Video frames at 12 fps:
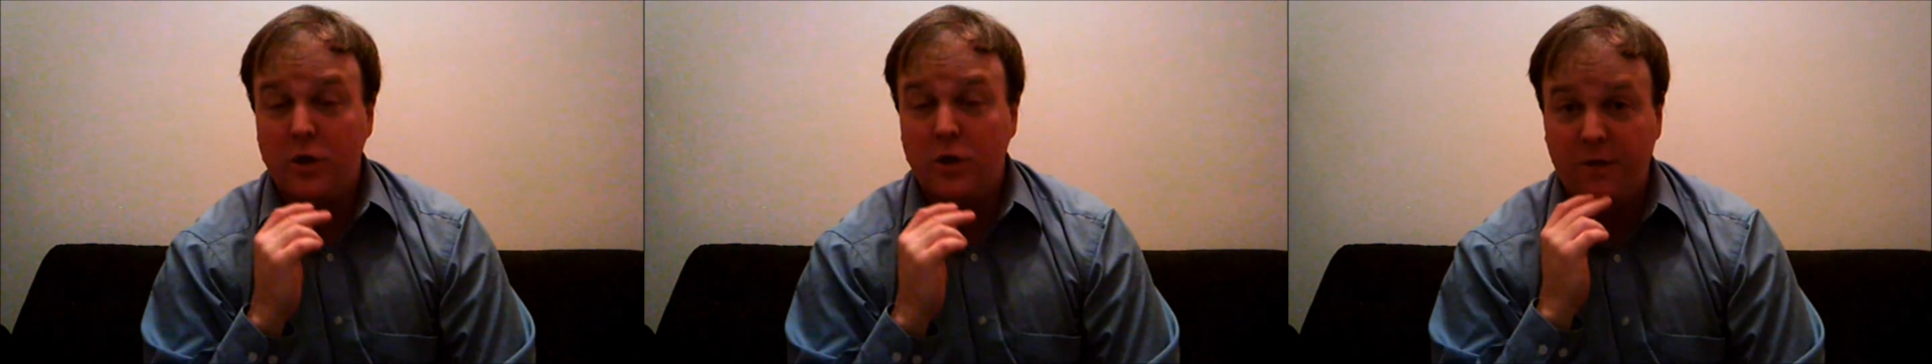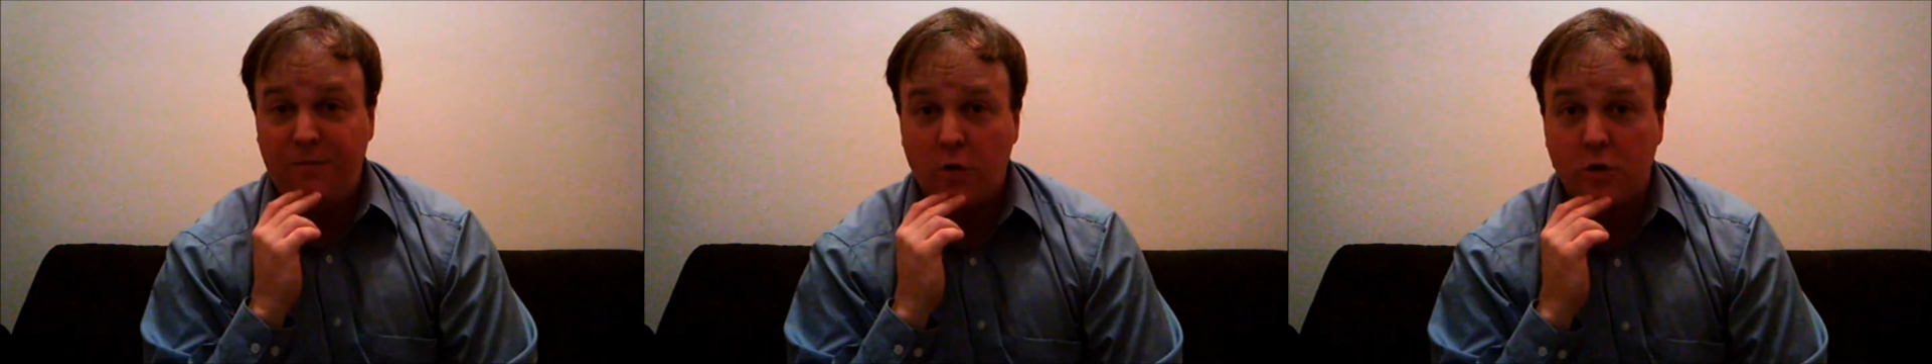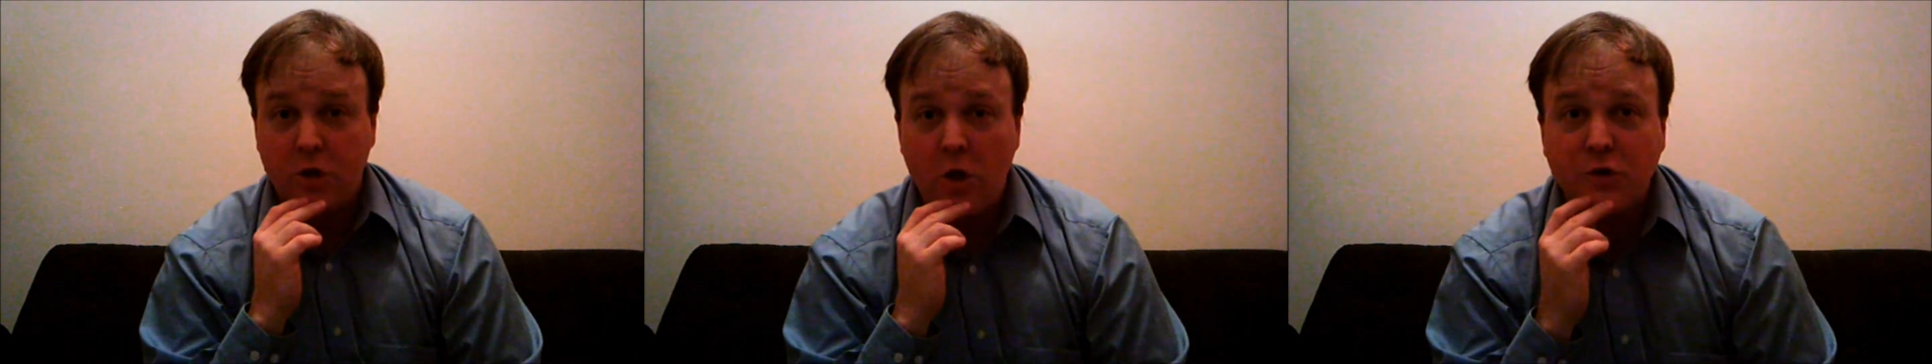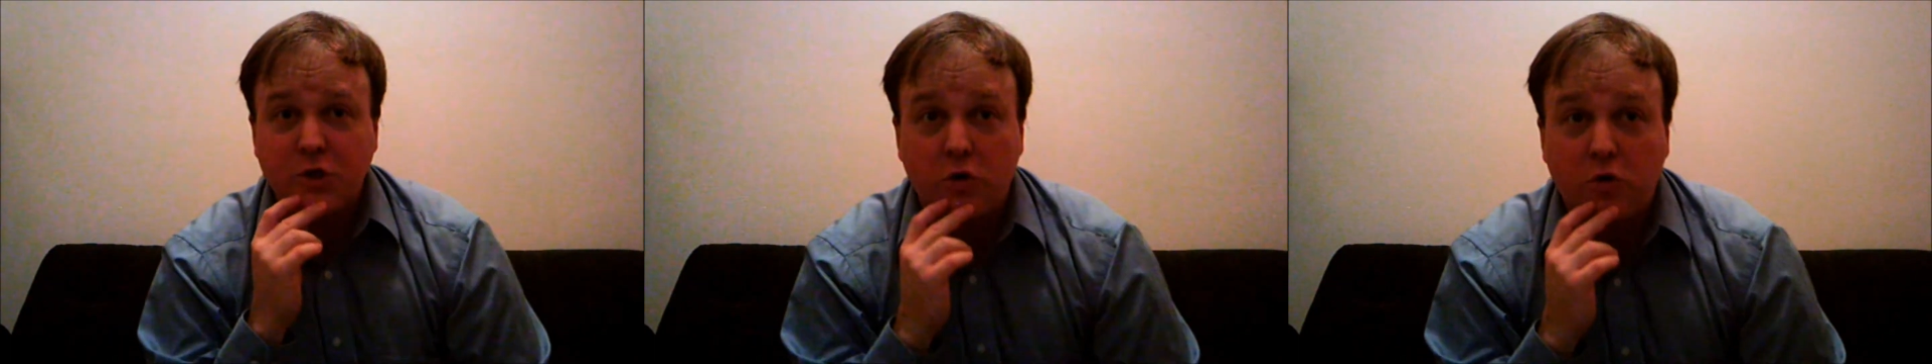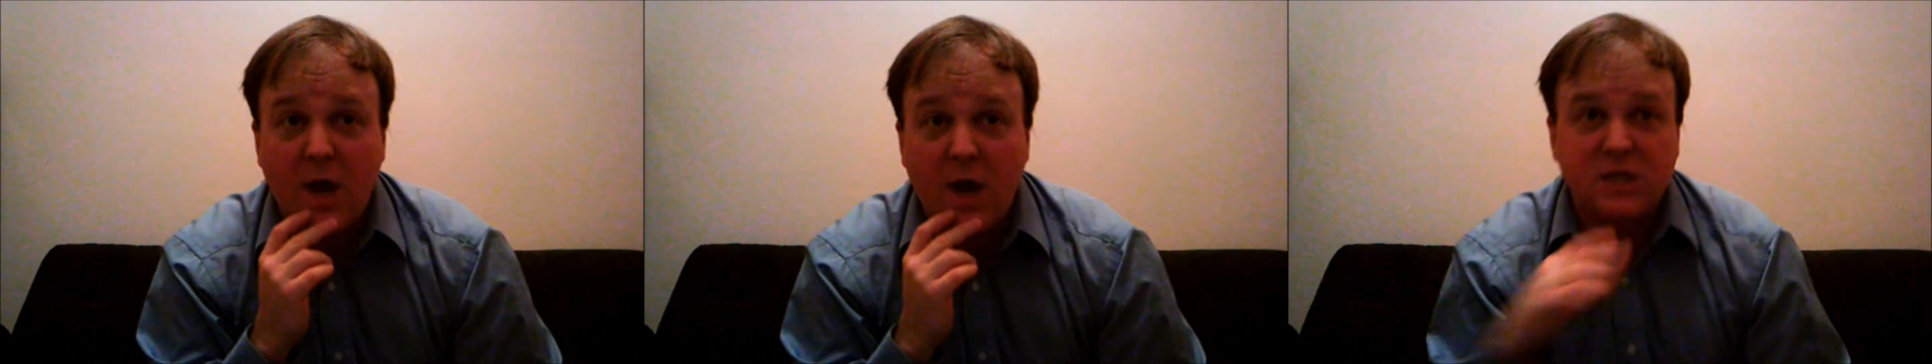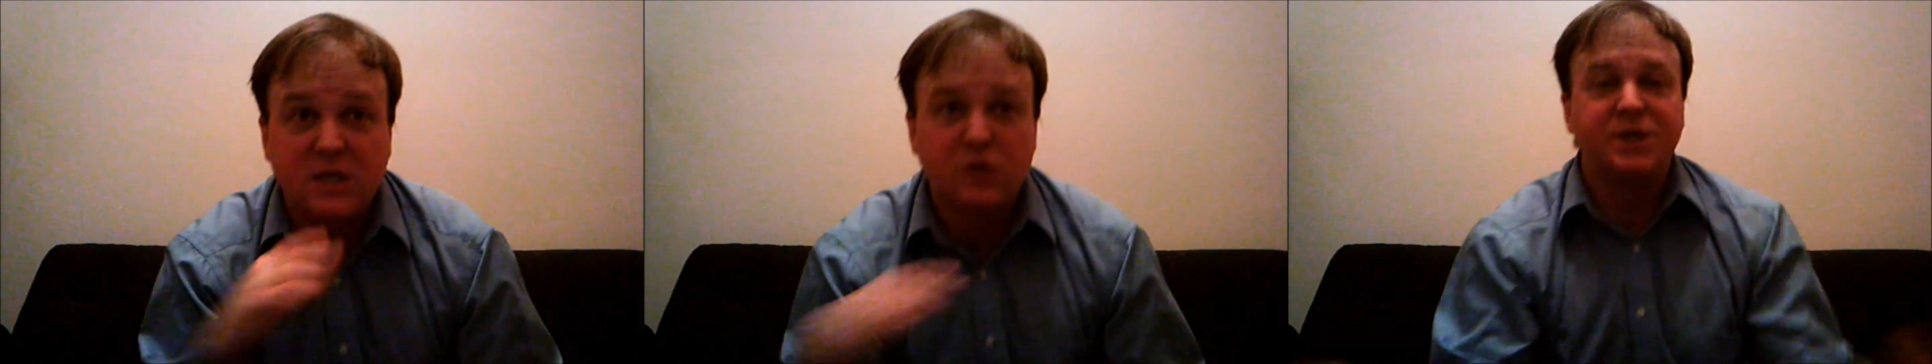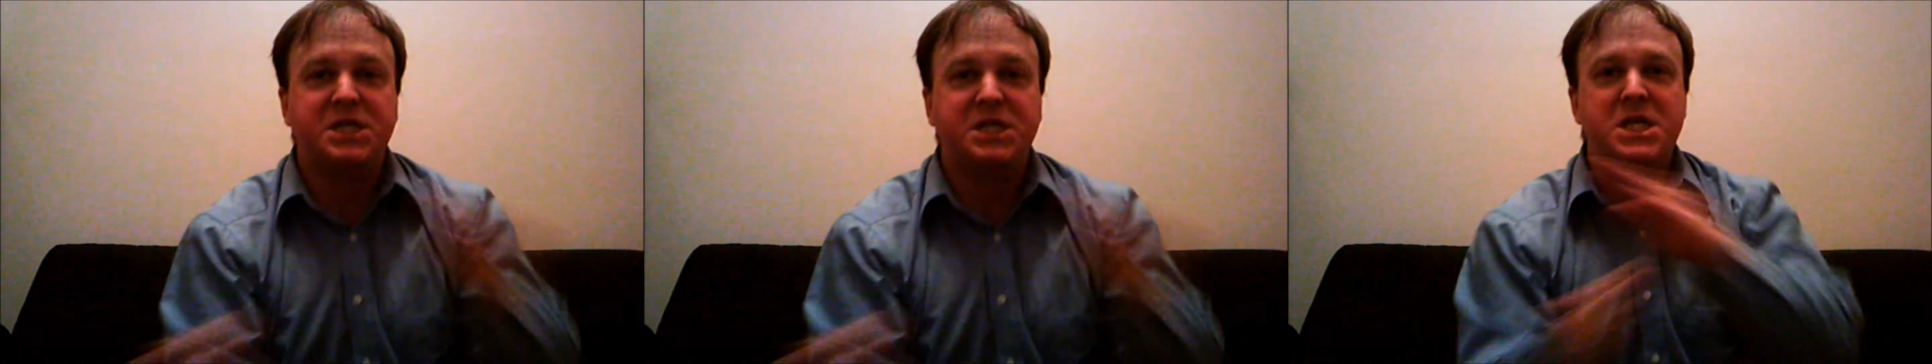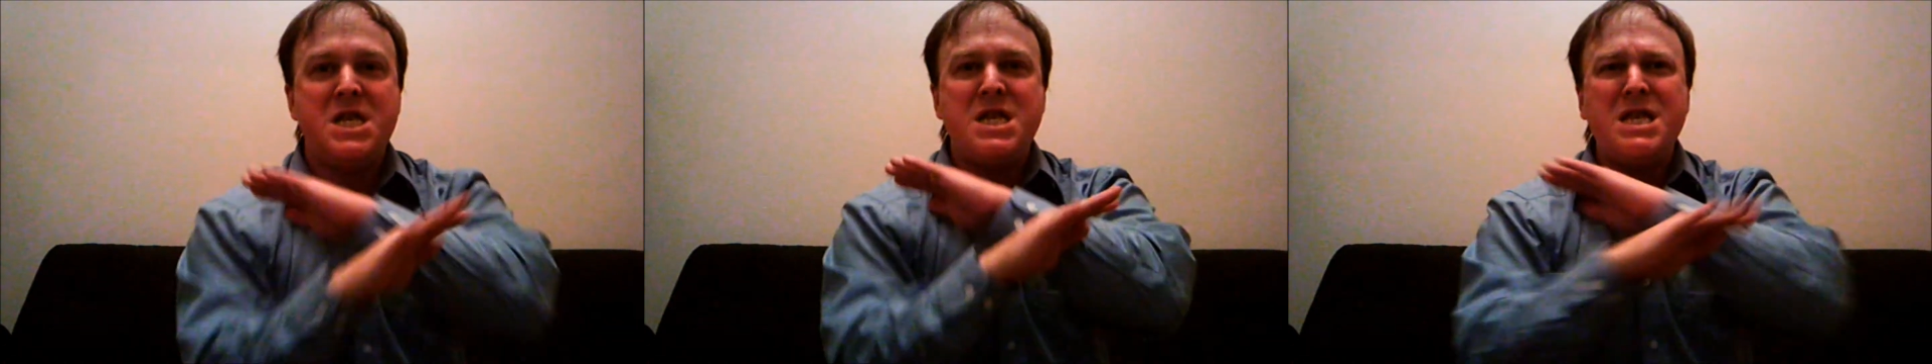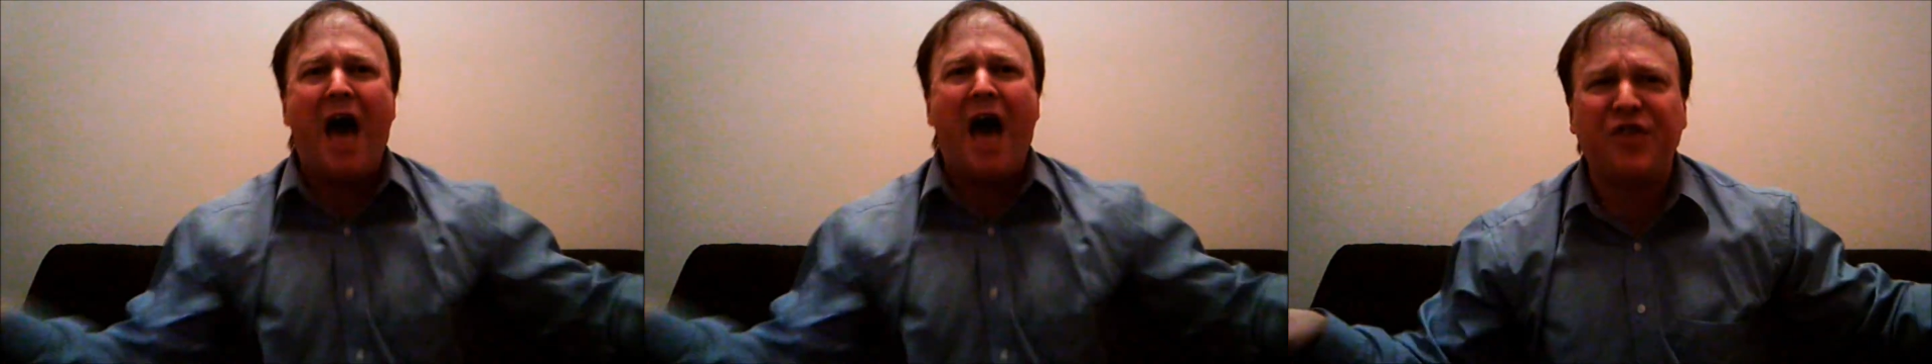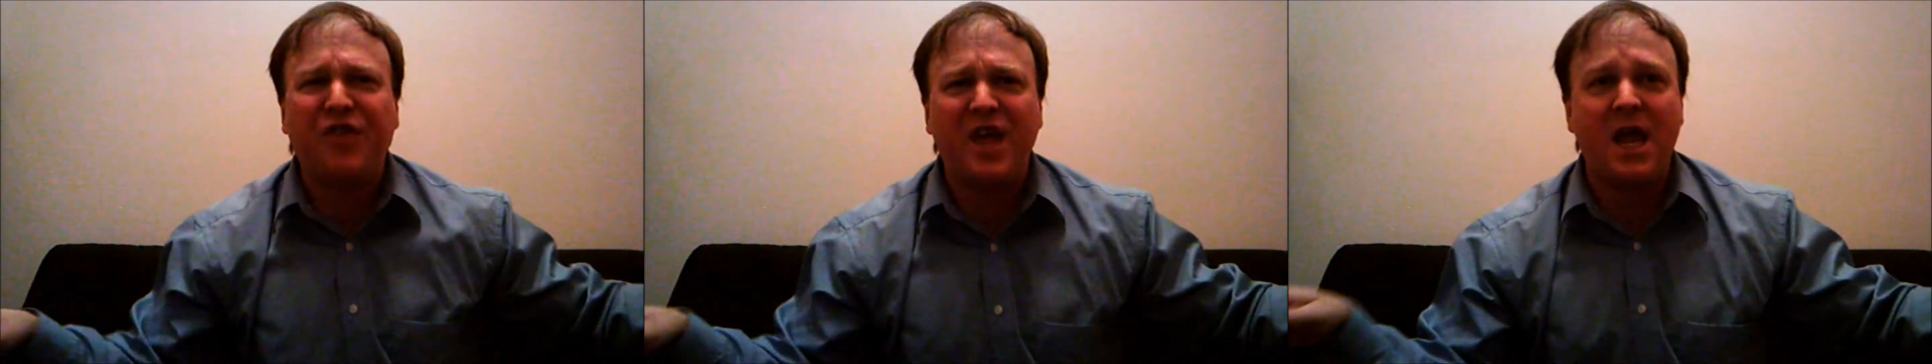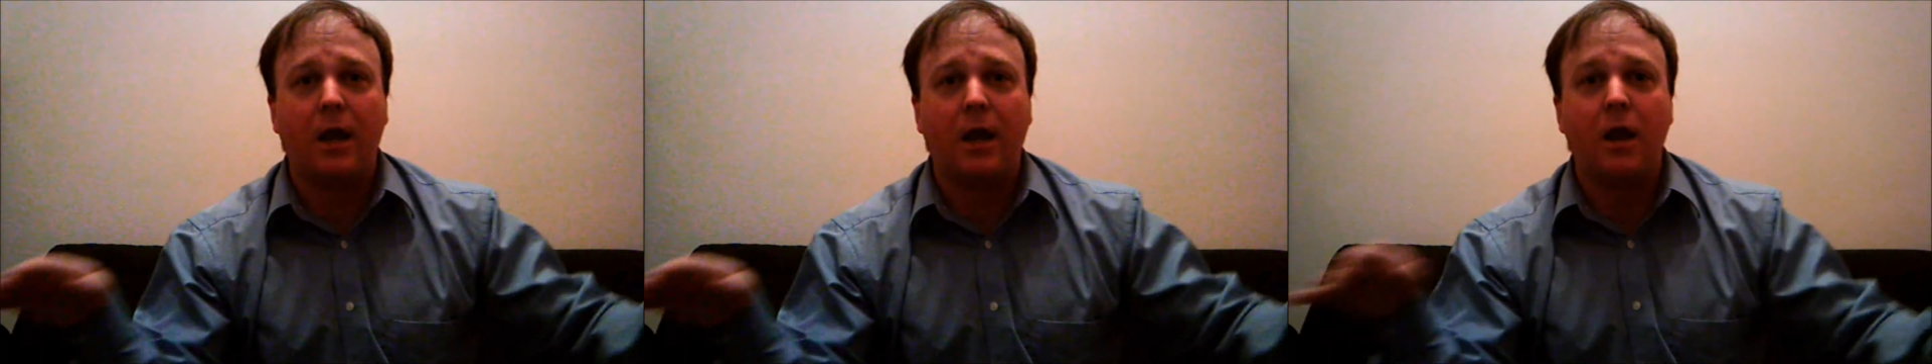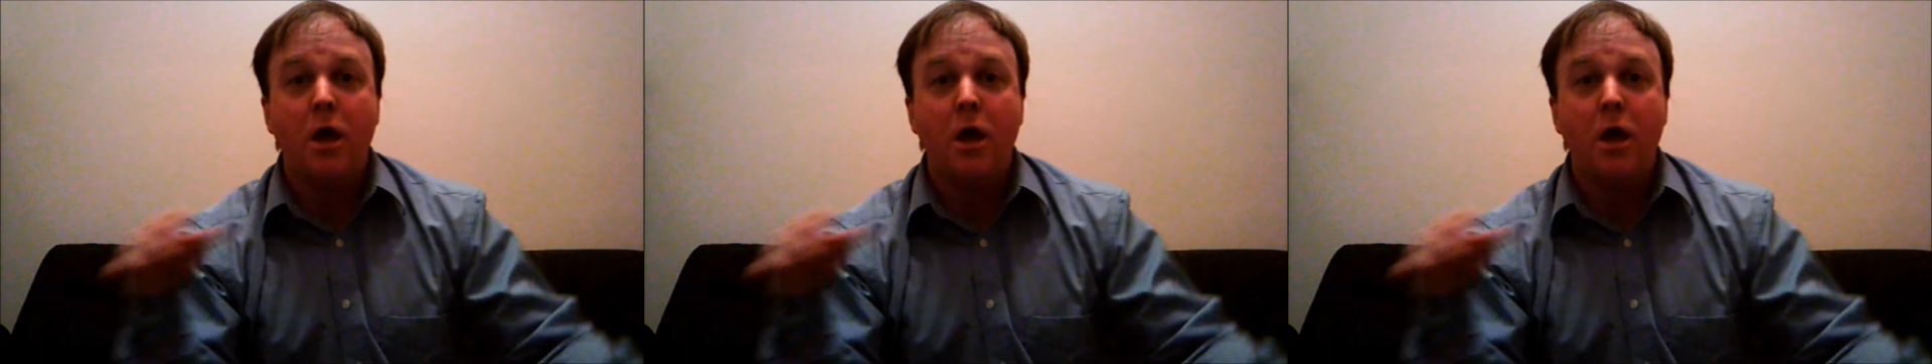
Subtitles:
and the foreclosure crisis was nothing